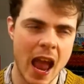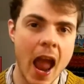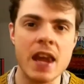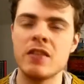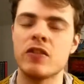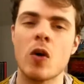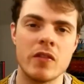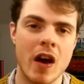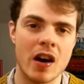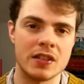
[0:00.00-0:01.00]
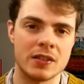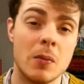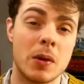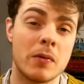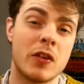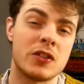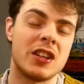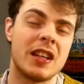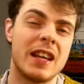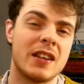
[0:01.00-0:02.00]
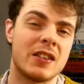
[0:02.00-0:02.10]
any form of art. But unfortunately,